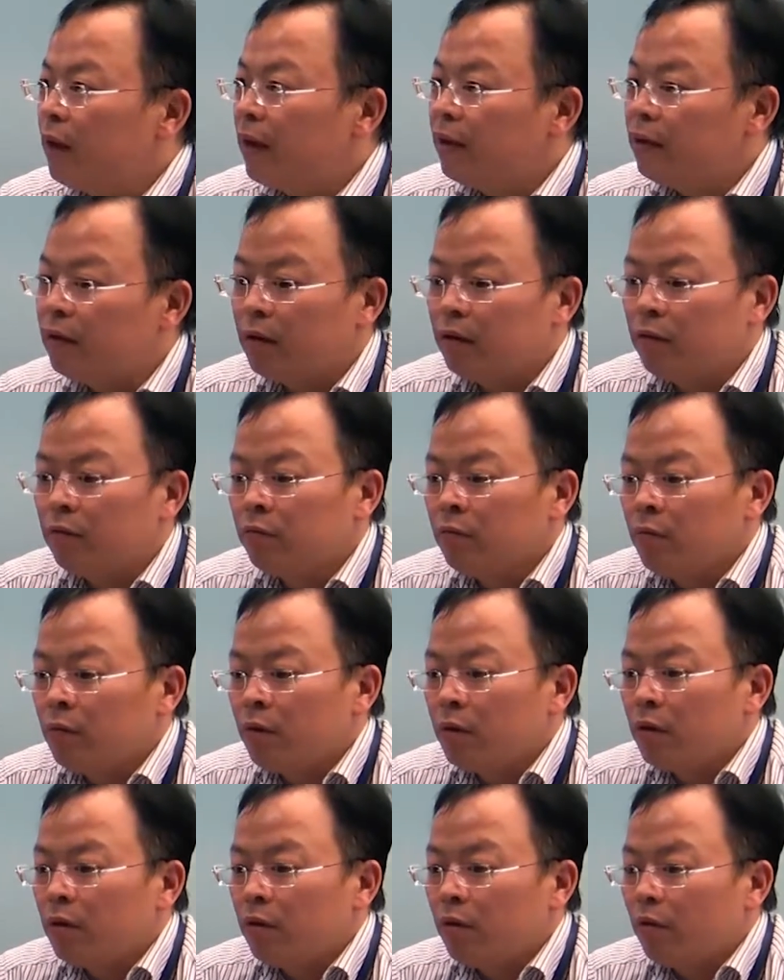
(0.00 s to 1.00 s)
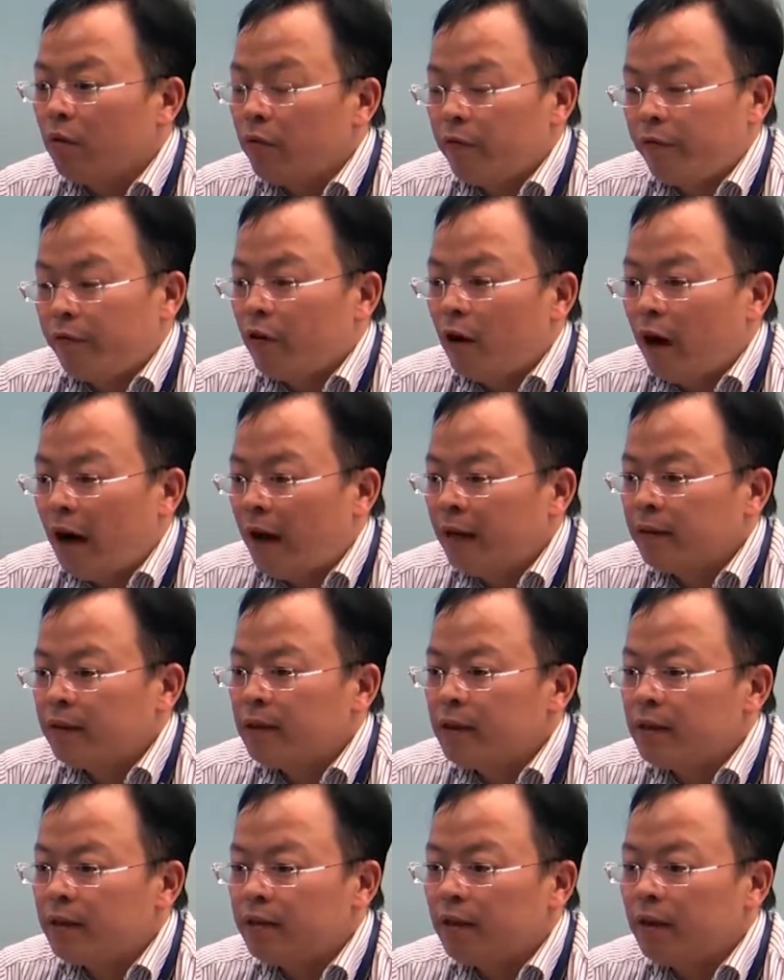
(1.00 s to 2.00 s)
And for
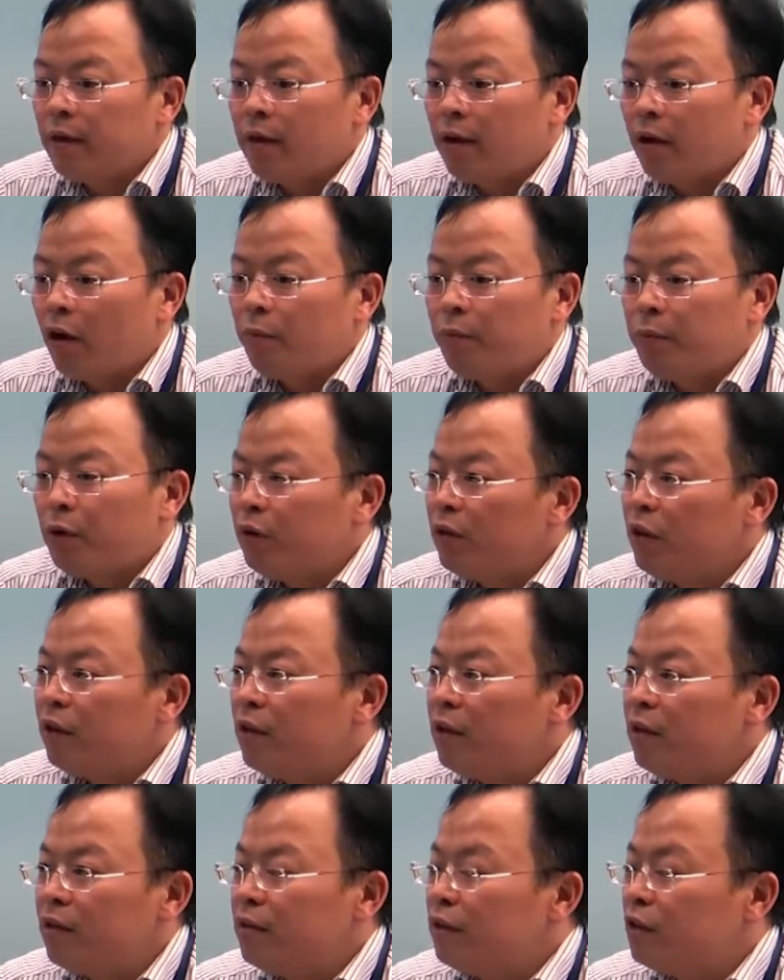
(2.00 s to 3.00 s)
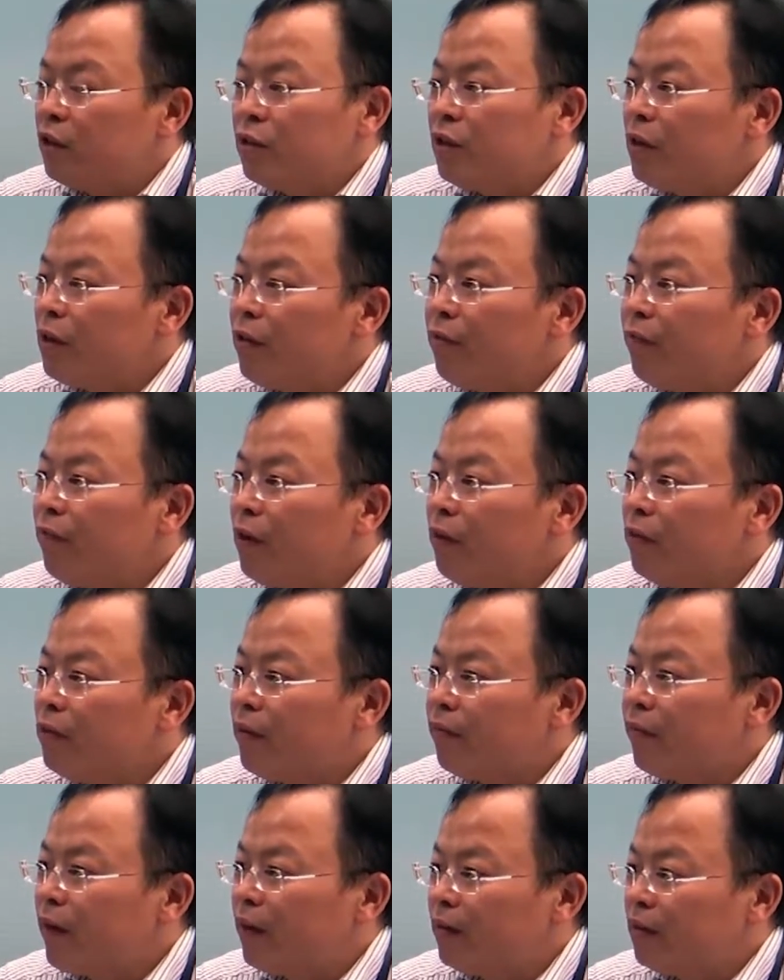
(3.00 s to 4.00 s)
us, is the opportunity is just in front
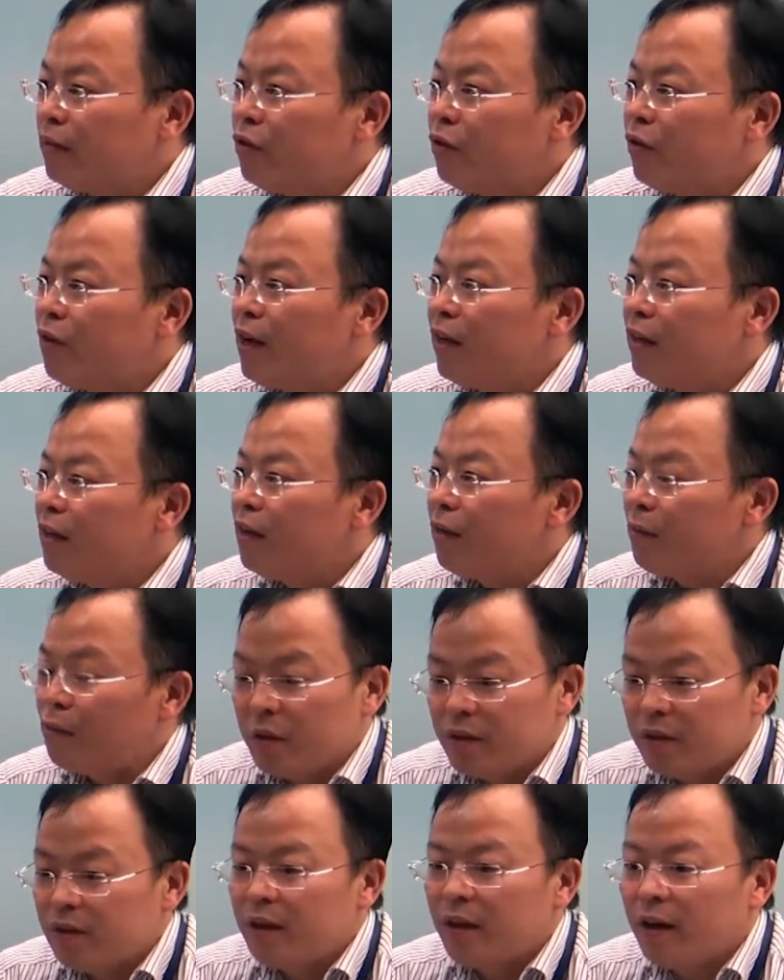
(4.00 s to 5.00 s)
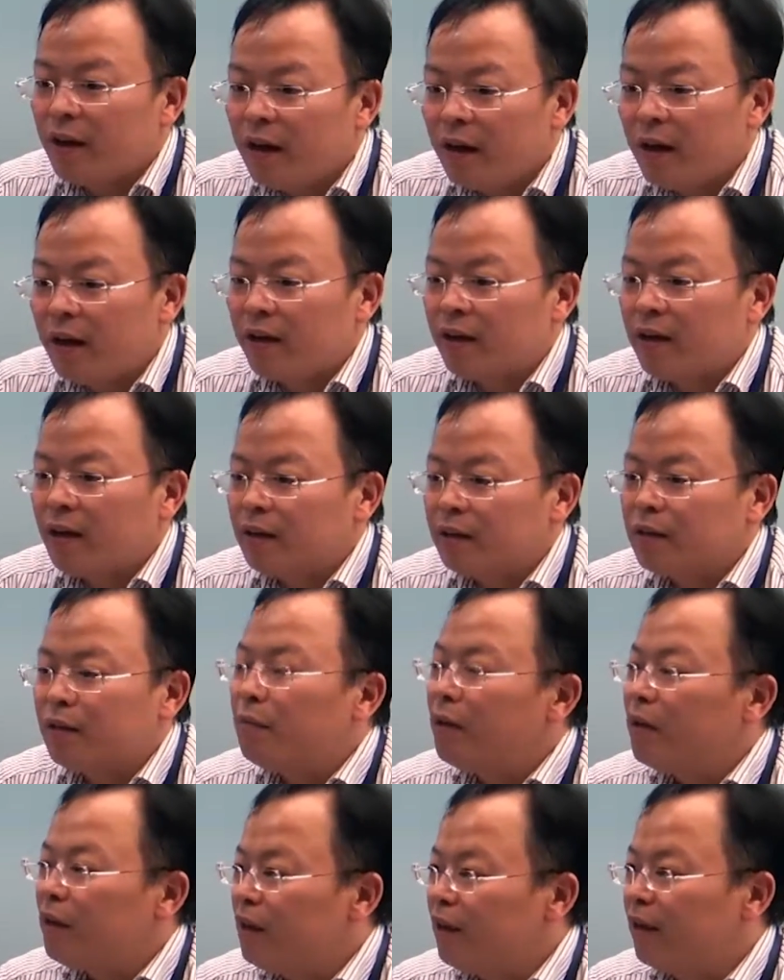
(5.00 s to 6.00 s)
of us, together with the
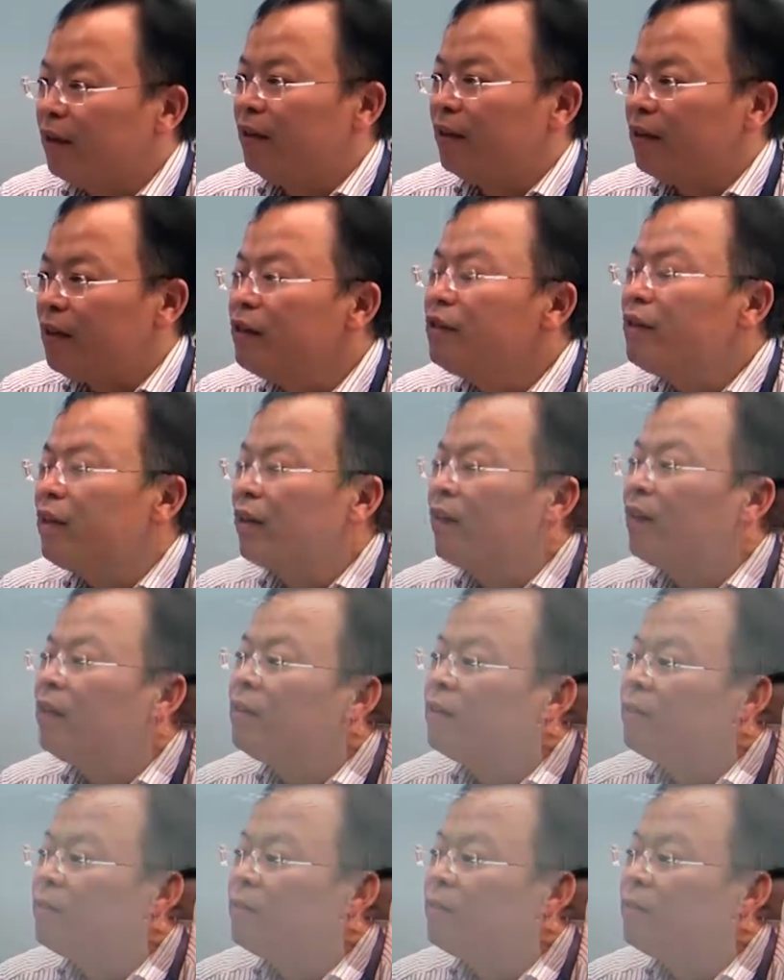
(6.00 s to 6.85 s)
customer in India.